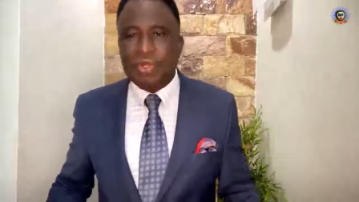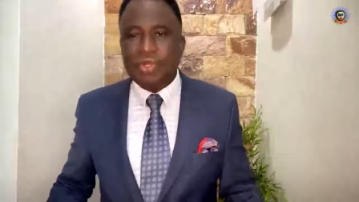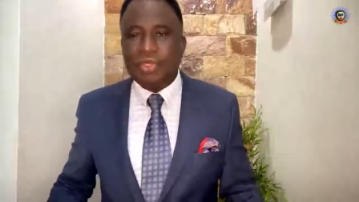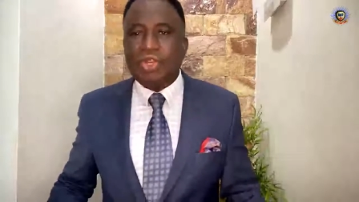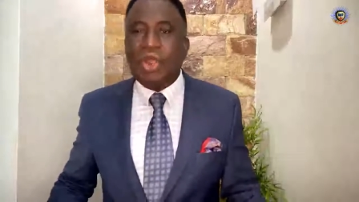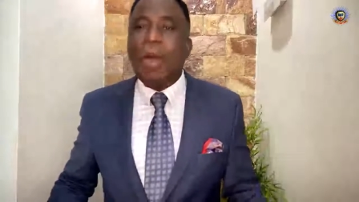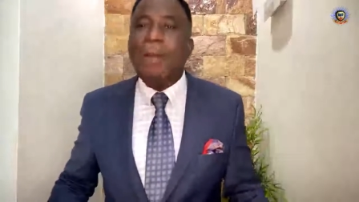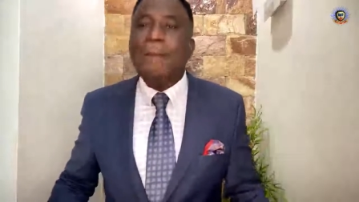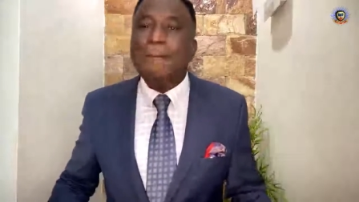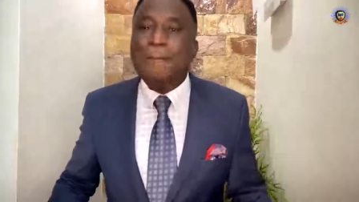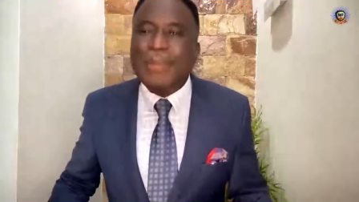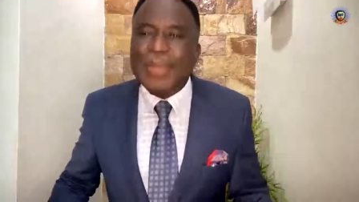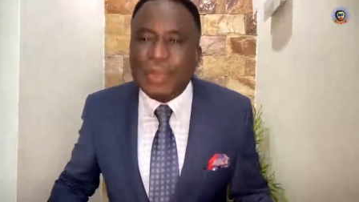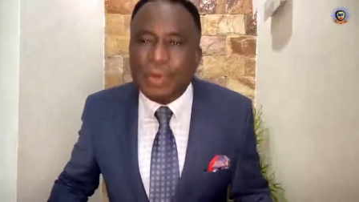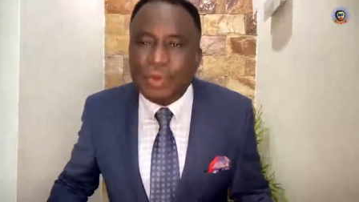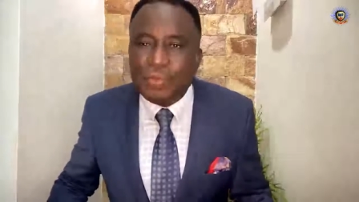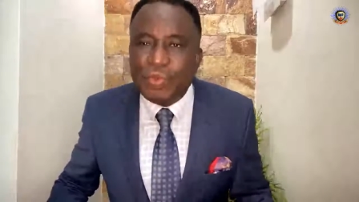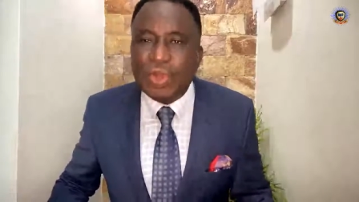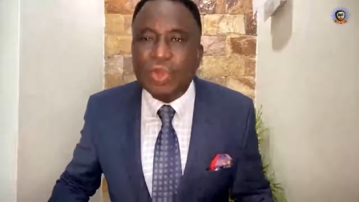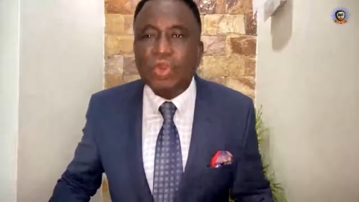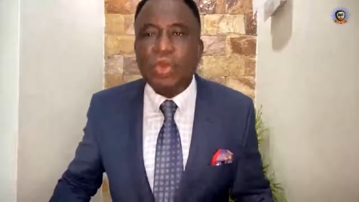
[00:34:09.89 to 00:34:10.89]
Don't
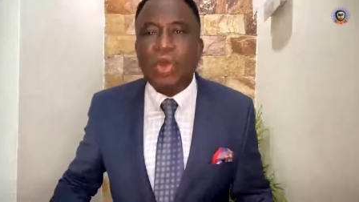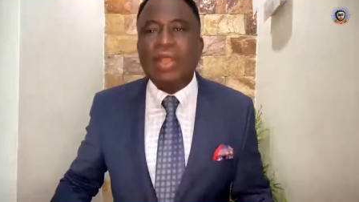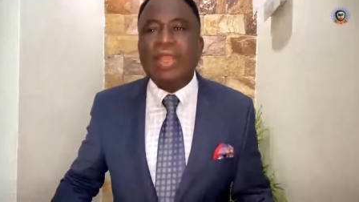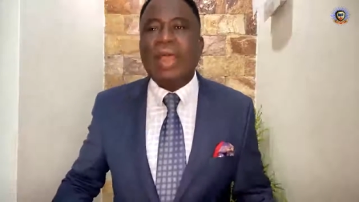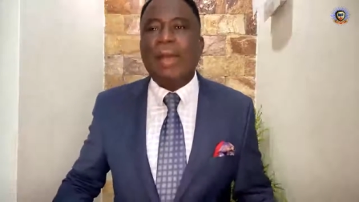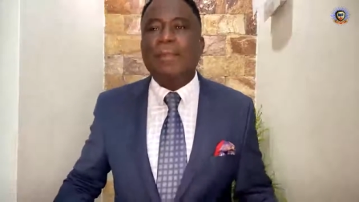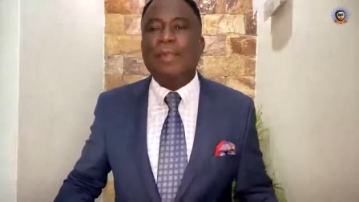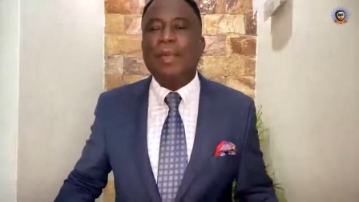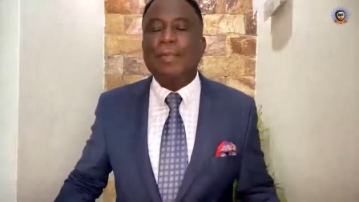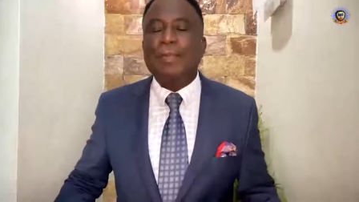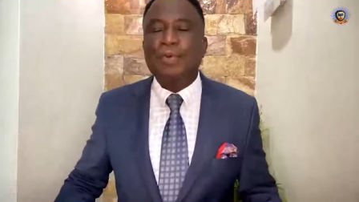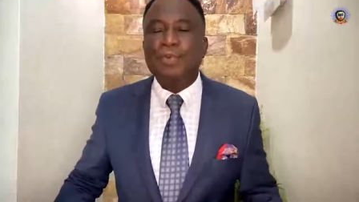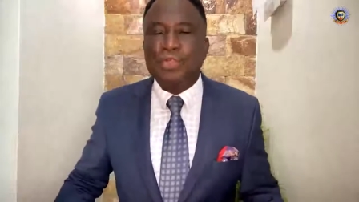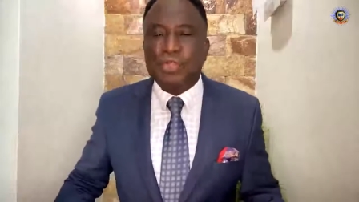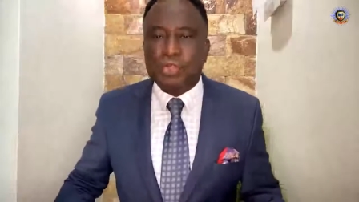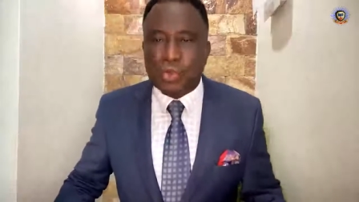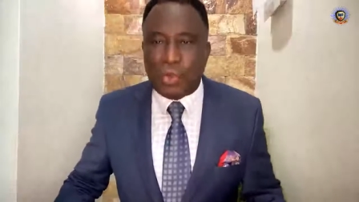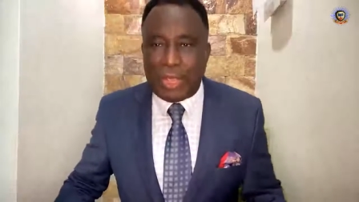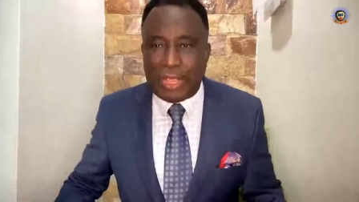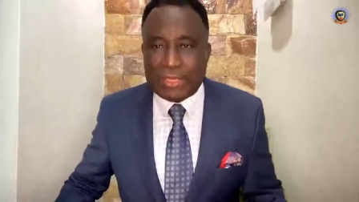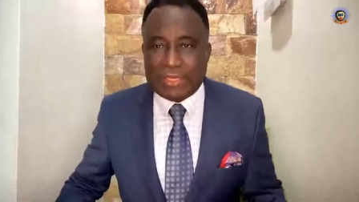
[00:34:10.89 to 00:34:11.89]
build with other people's
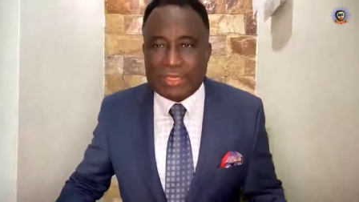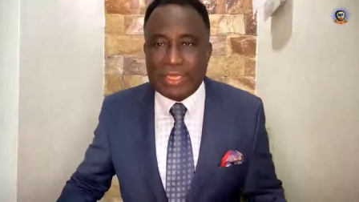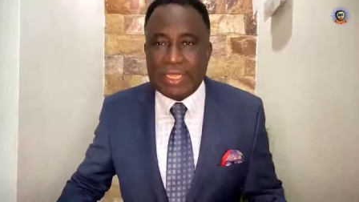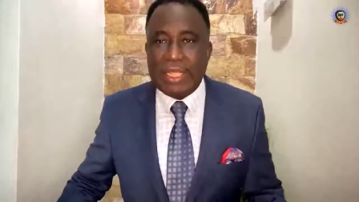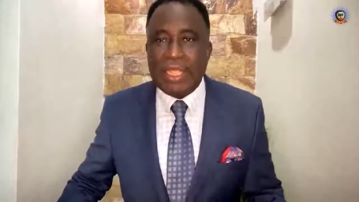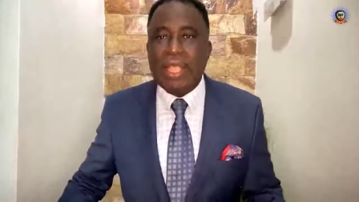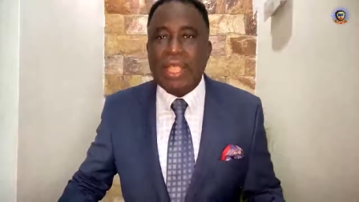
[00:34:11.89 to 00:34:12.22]
sweat.